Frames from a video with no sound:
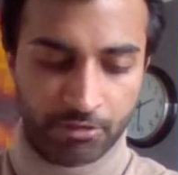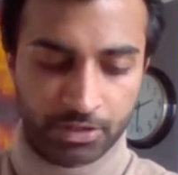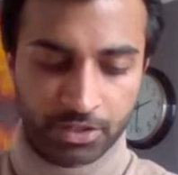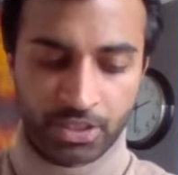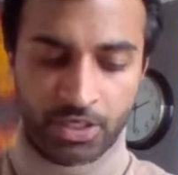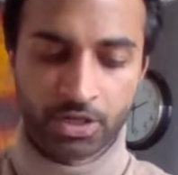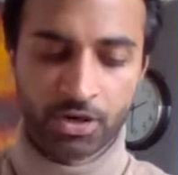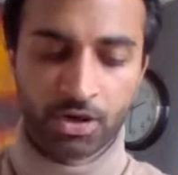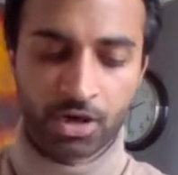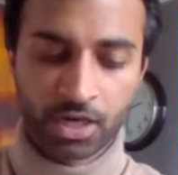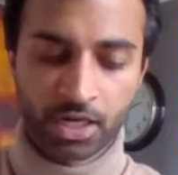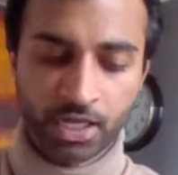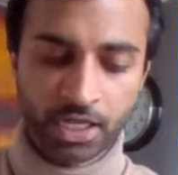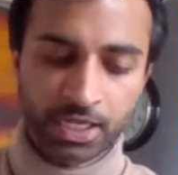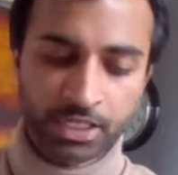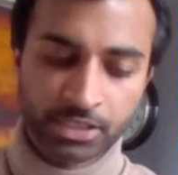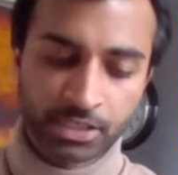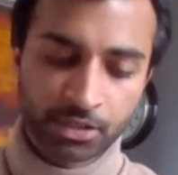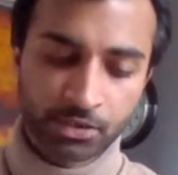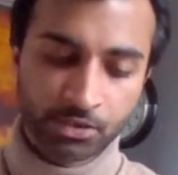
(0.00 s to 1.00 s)
they're not
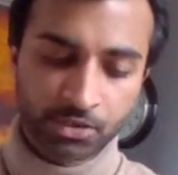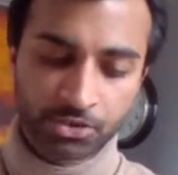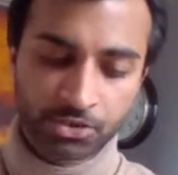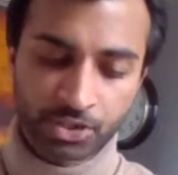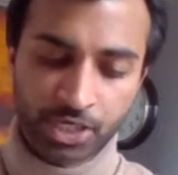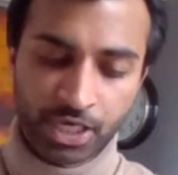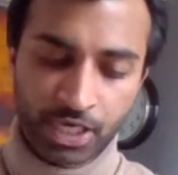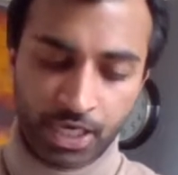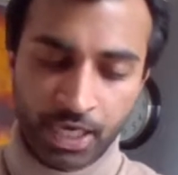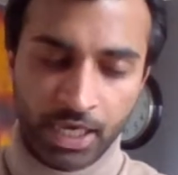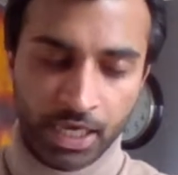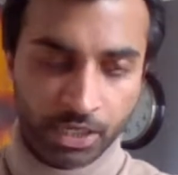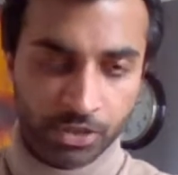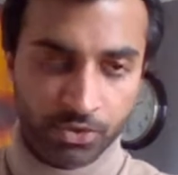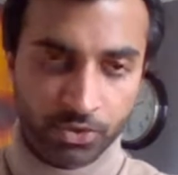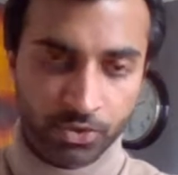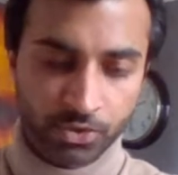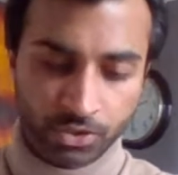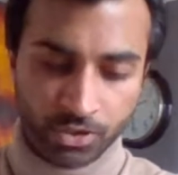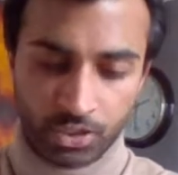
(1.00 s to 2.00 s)
eating or drinking
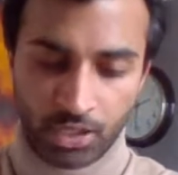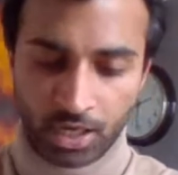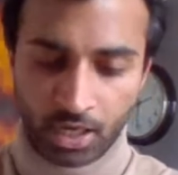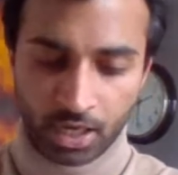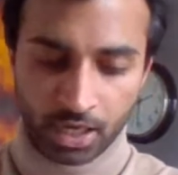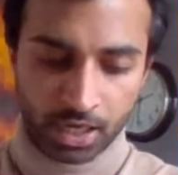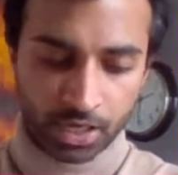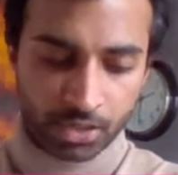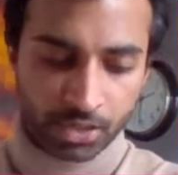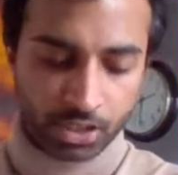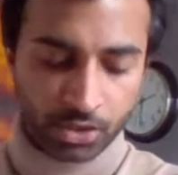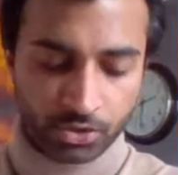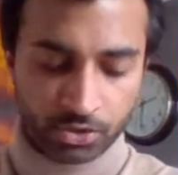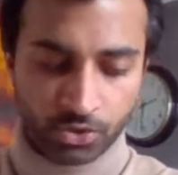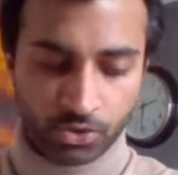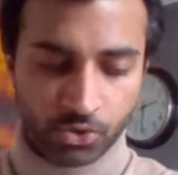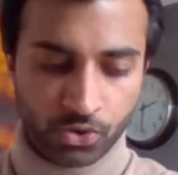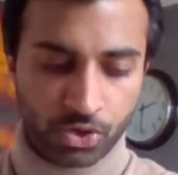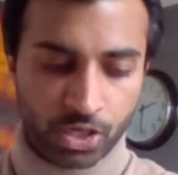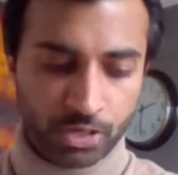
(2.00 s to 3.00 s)
indoors.
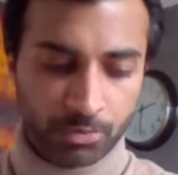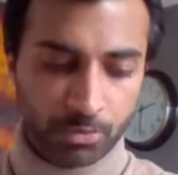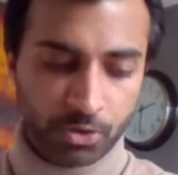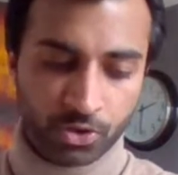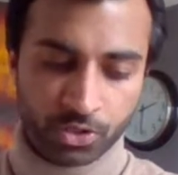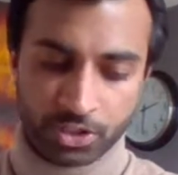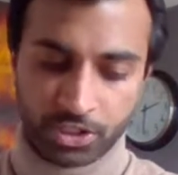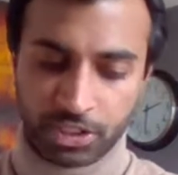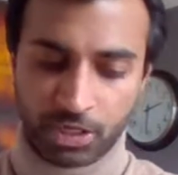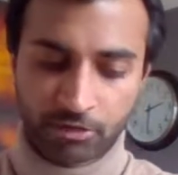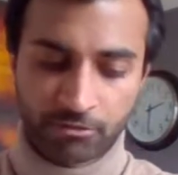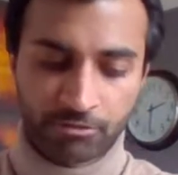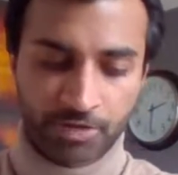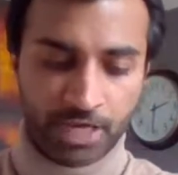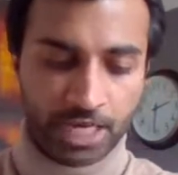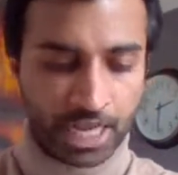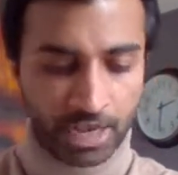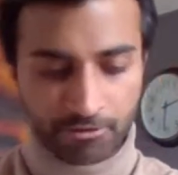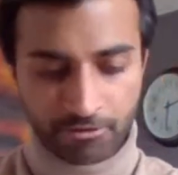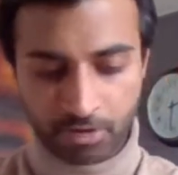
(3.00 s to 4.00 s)
To keep yourself
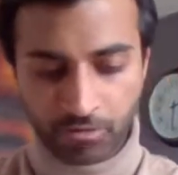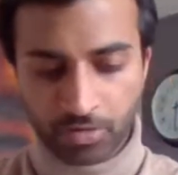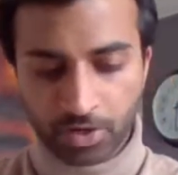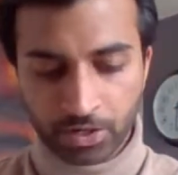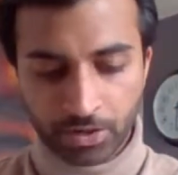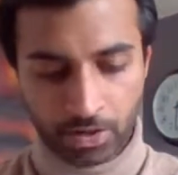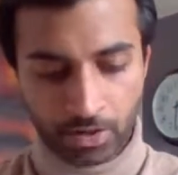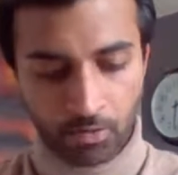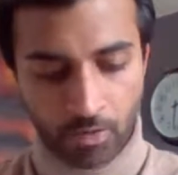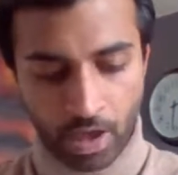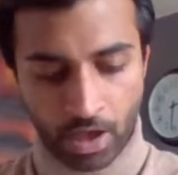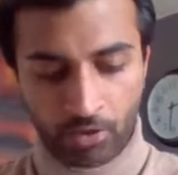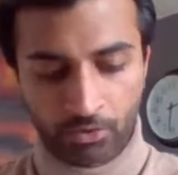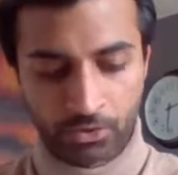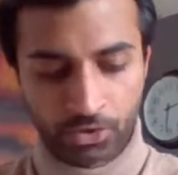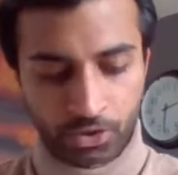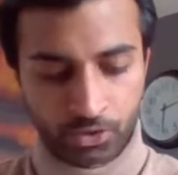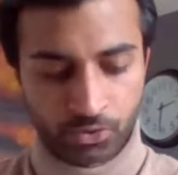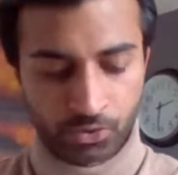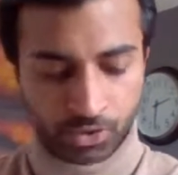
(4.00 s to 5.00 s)
and everyone
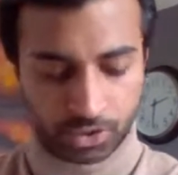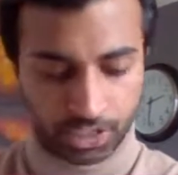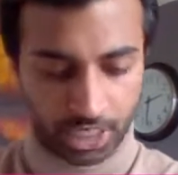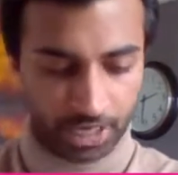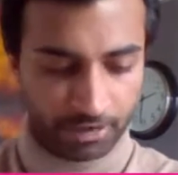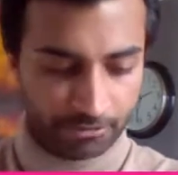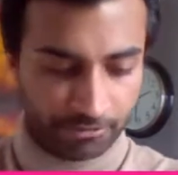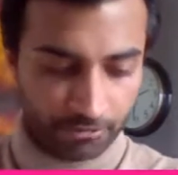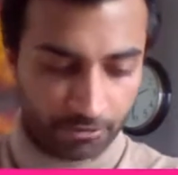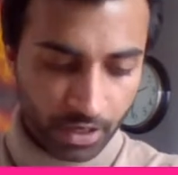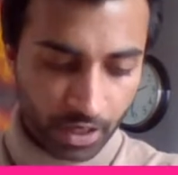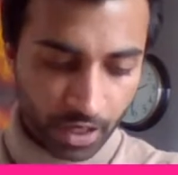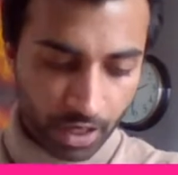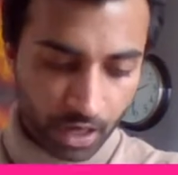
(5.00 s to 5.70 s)
around you safe.